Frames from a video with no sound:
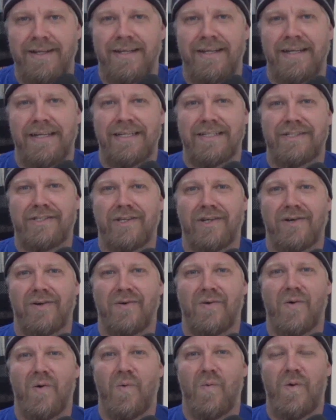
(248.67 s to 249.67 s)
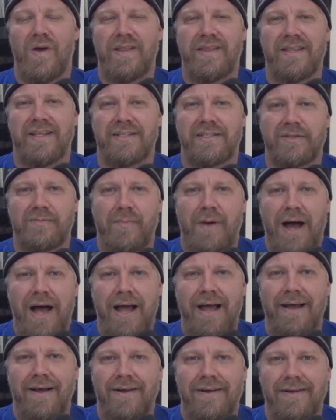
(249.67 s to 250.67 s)
So when The
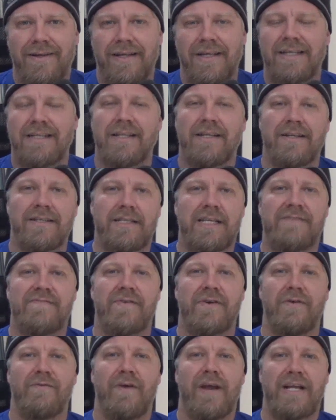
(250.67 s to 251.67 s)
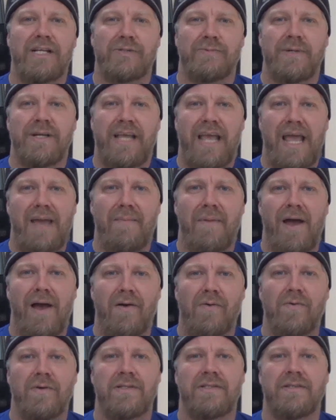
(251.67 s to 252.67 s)
Smile, a little different arrangement, came
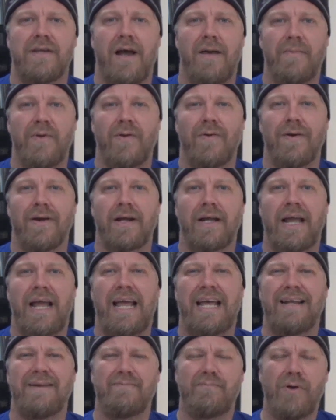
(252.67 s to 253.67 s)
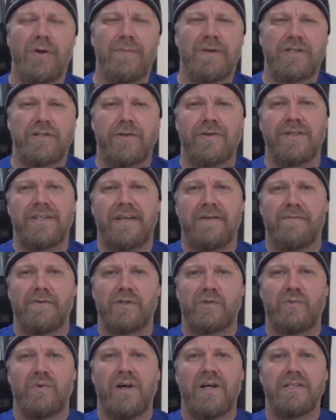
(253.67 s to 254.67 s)
out with Thom Yorke, and pretty much the only
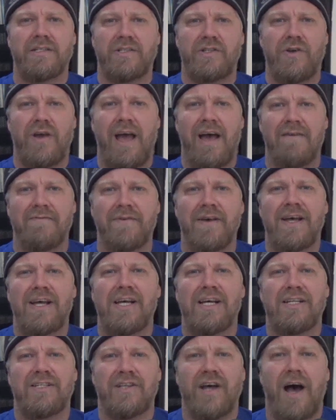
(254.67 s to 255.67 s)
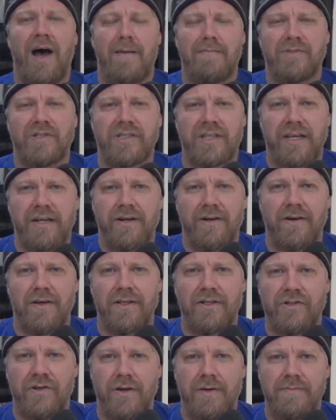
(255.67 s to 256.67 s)
difference was you have Tom Skinner on the
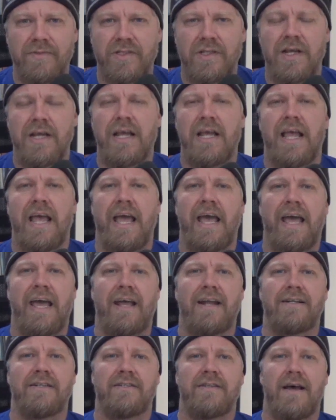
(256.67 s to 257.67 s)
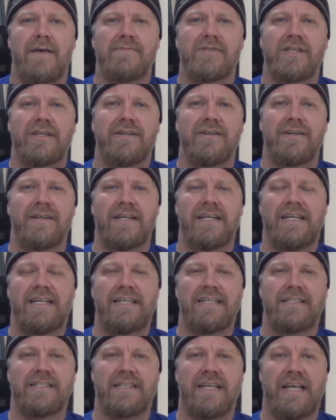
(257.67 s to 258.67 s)
drums, and Tom Skinner
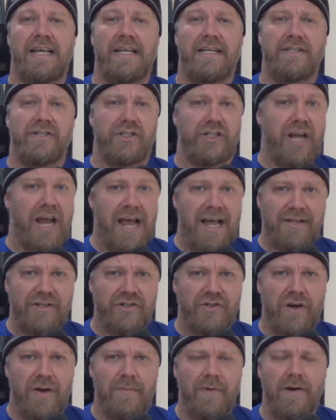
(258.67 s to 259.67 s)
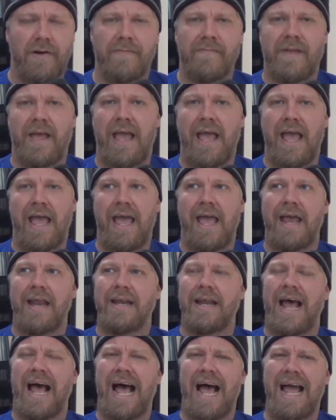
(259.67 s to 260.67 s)
is a jazz drummer,
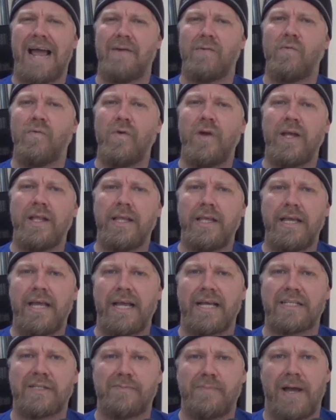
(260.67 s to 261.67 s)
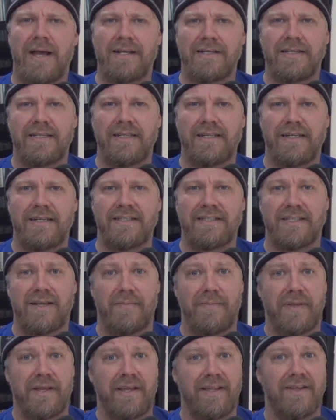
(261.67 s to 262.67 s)
and I really expected
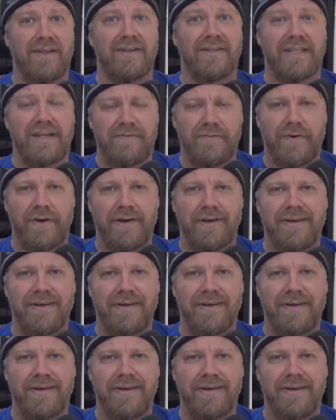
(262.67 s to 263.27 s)
something a little different.